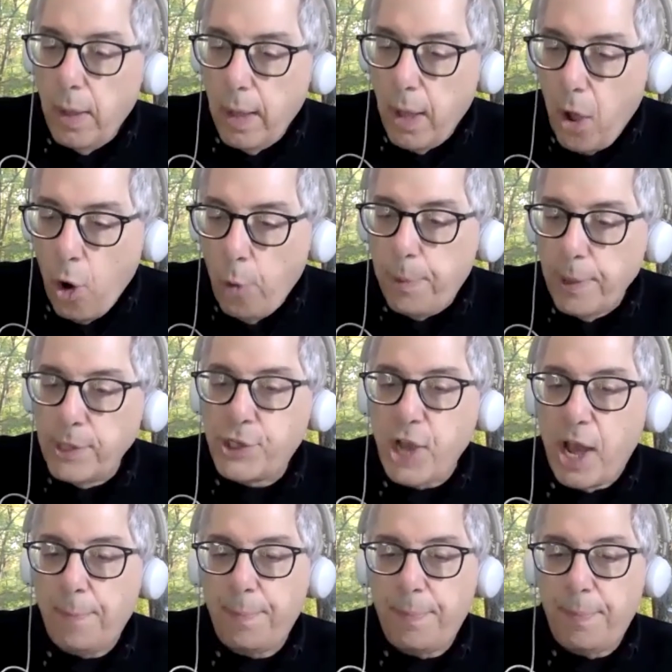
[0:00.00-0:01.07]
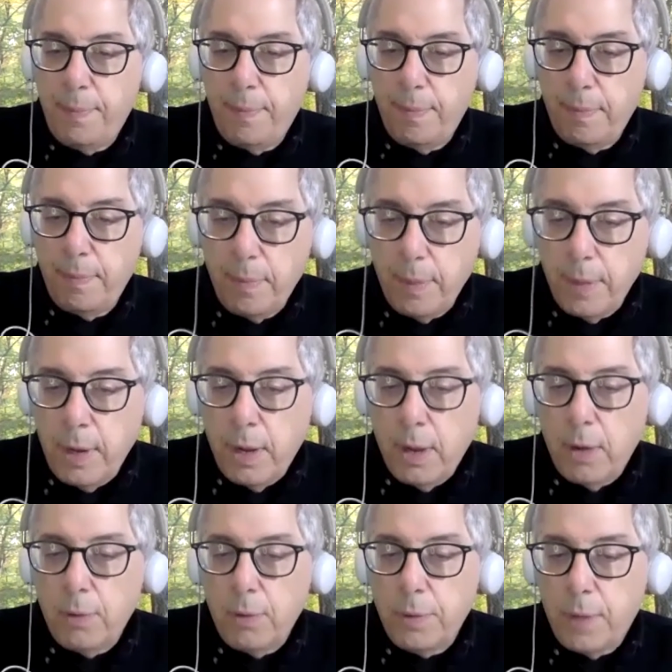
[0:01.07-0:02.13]
opens up, you
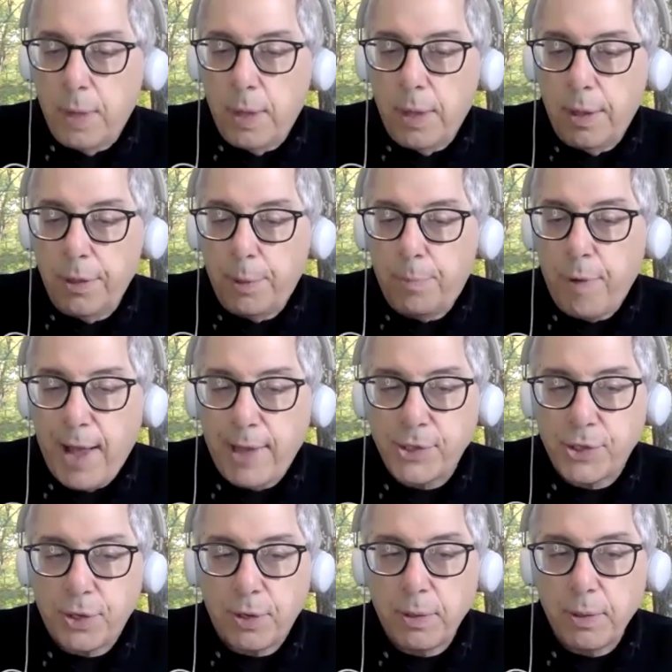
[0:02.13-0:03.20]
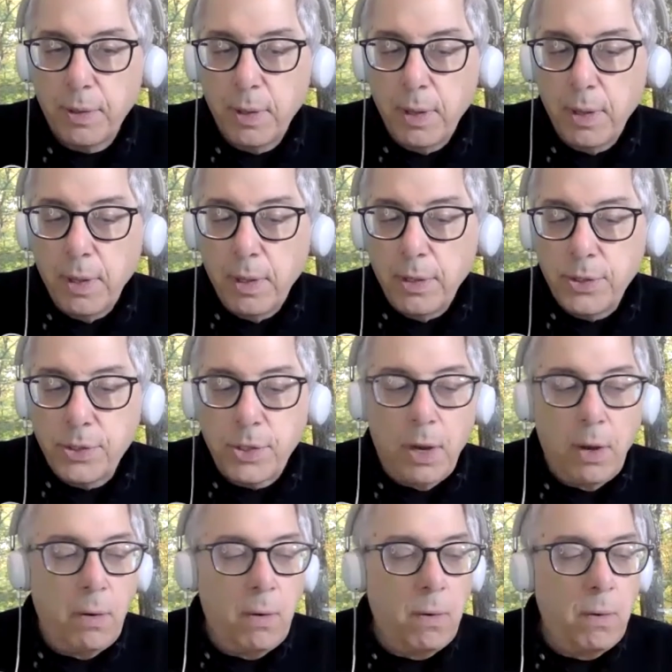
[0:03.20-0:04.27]
know, uh, the browser.
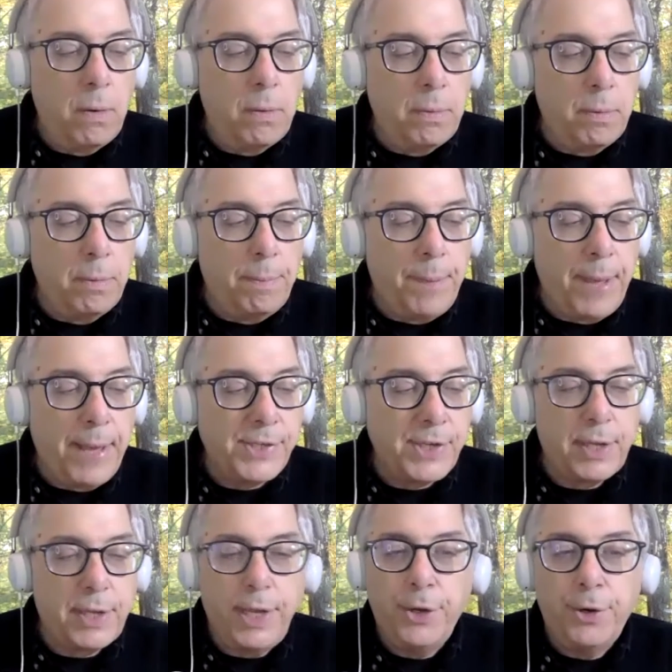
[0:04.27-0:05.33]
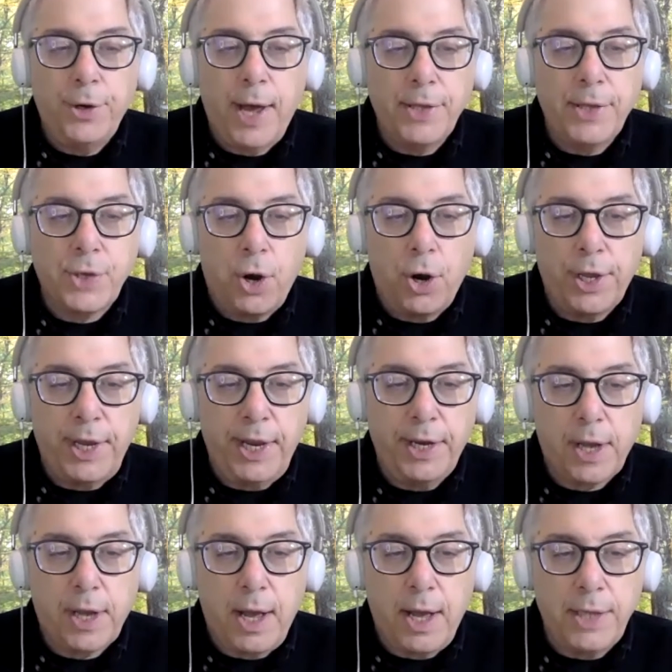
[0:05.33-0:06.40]
So basically, you're not targeting the
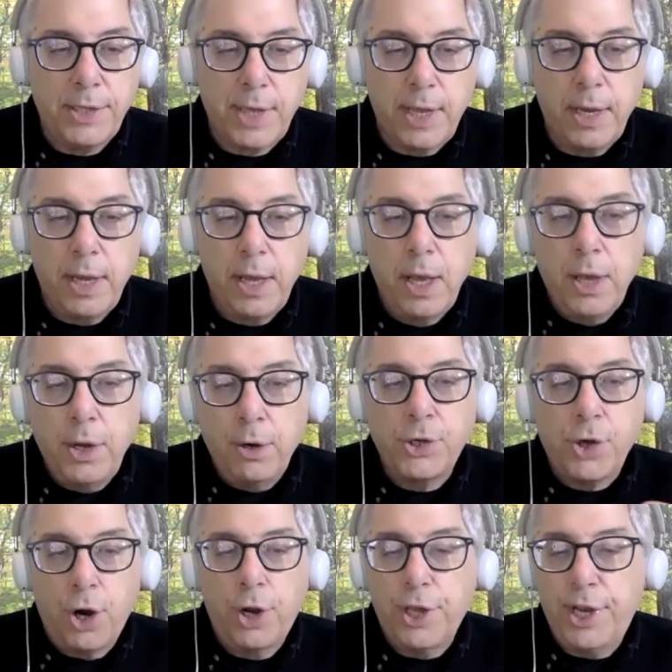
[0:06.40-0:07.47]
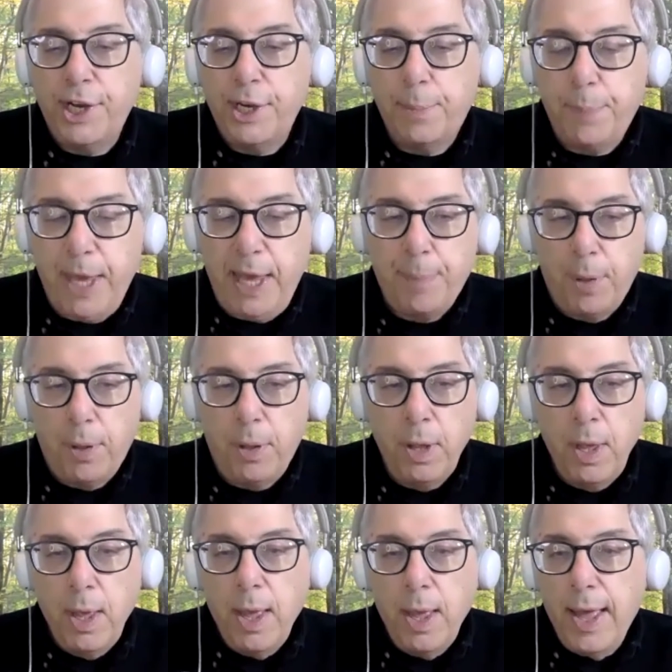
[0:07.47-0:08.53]
content; you're targeting the people,
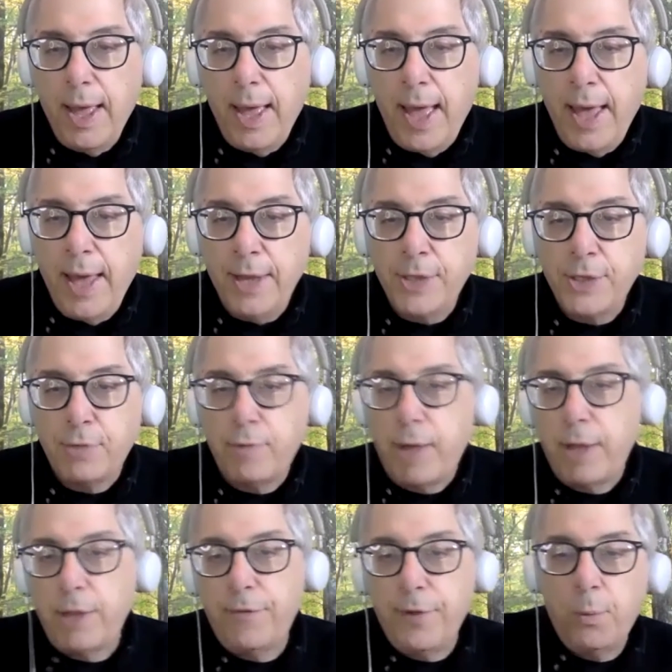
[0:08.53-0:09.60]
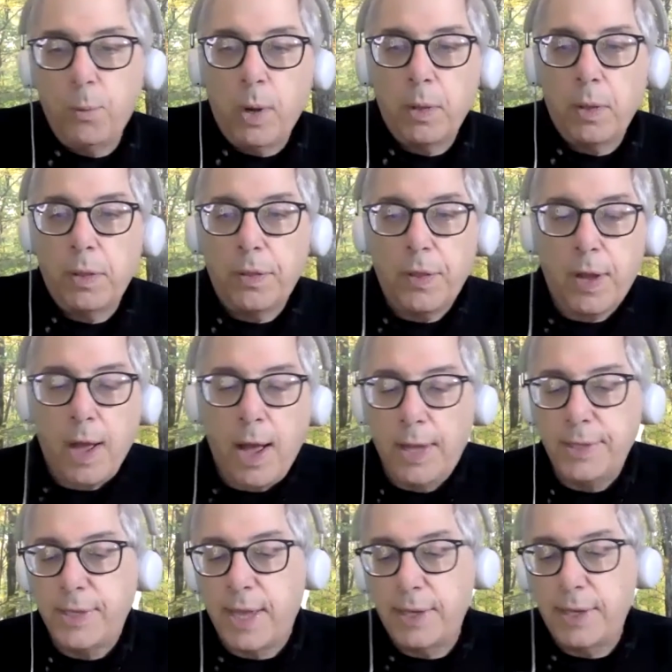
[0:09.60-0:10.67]
and it's irrelevant what the
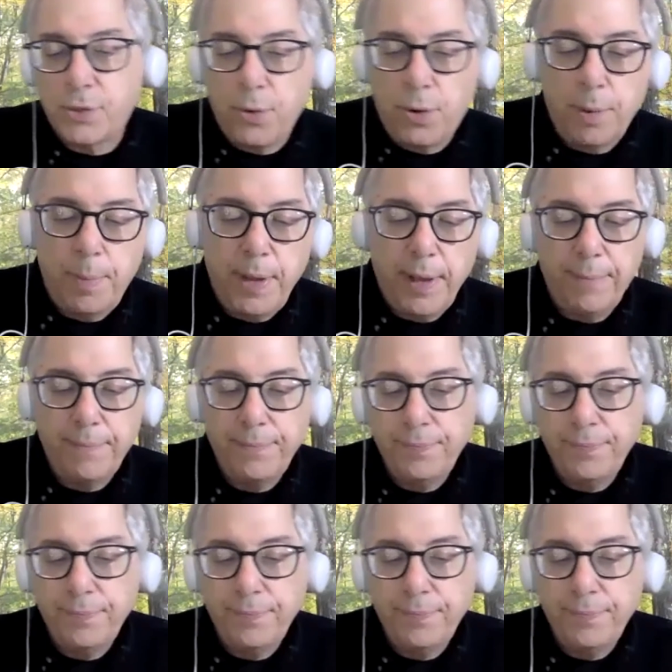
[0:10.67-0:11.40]
content's going to be.